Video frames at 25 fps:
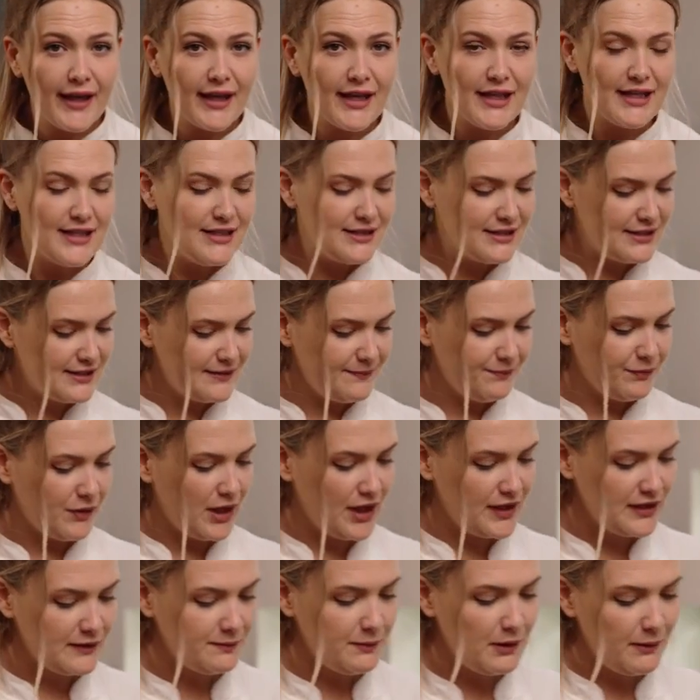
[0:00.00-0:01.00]
heat,
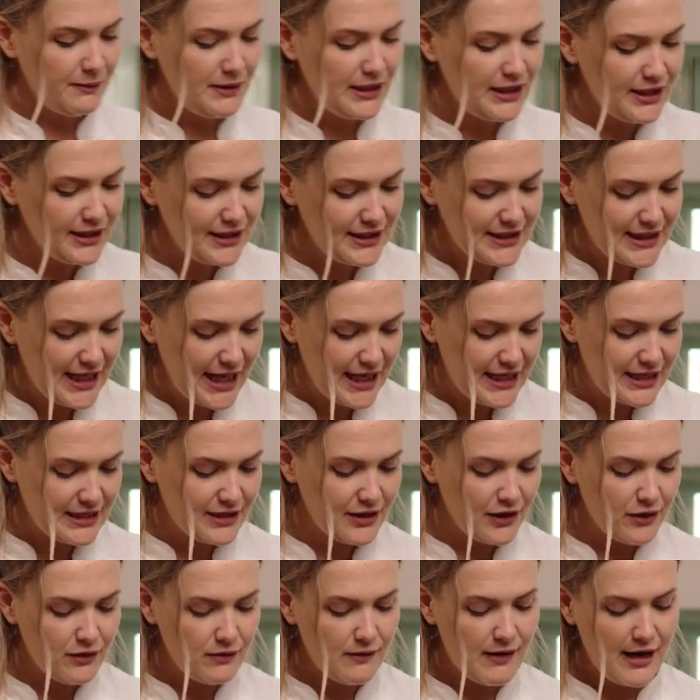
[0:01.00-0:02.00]
and it's probably going to take
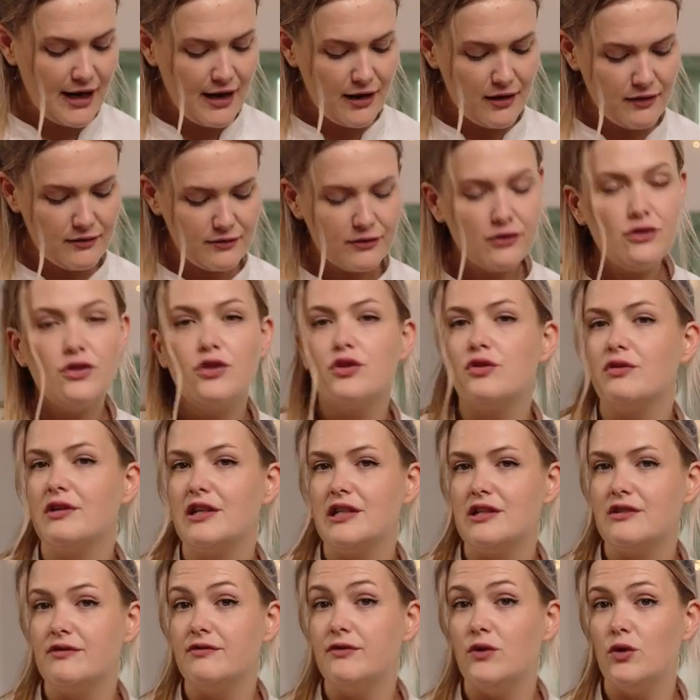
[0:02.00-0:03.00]
around 3
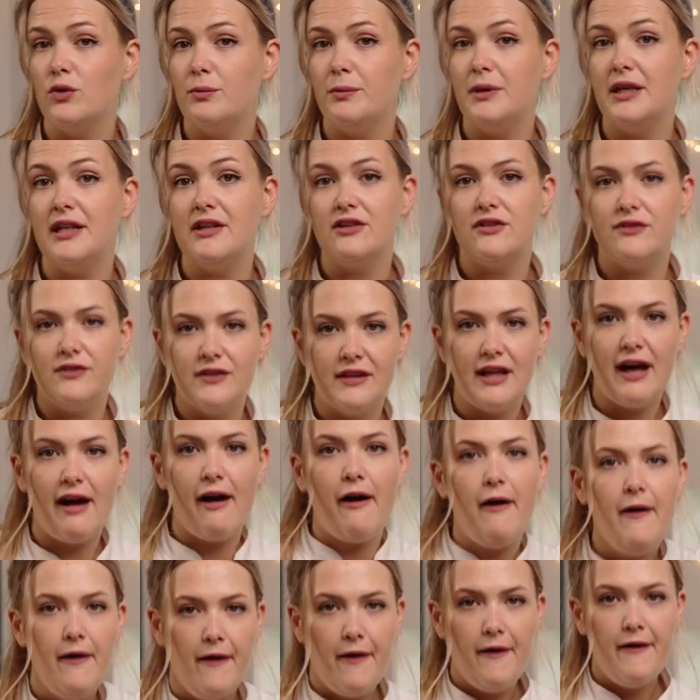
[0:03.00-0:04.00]
to 4 minutes for that
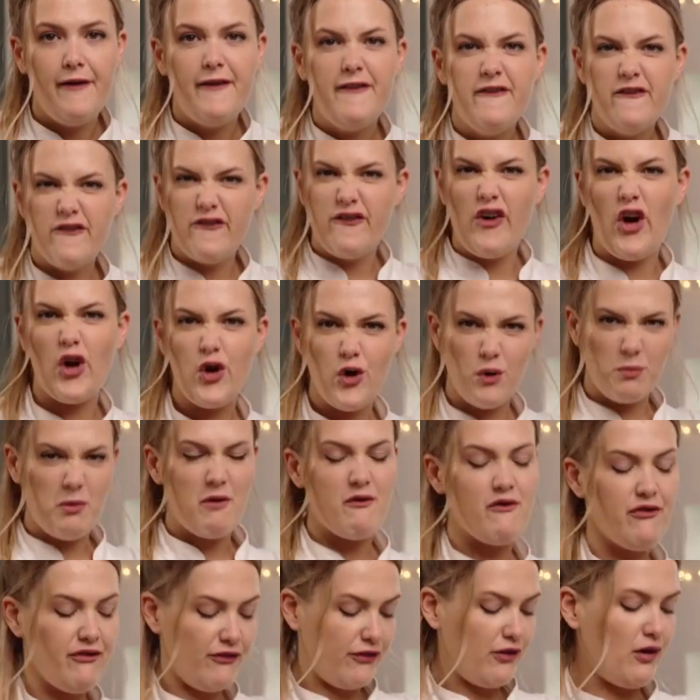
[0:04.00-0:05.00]
foam
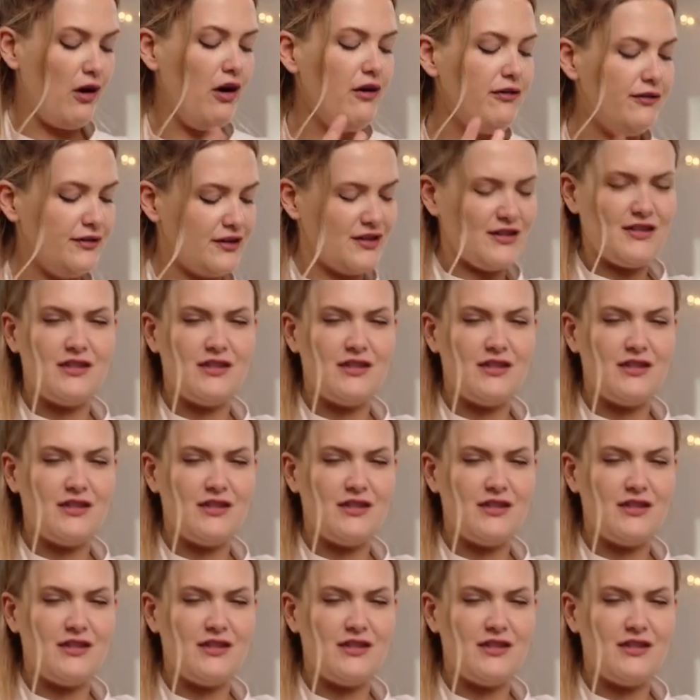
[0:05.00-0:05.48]
and froth to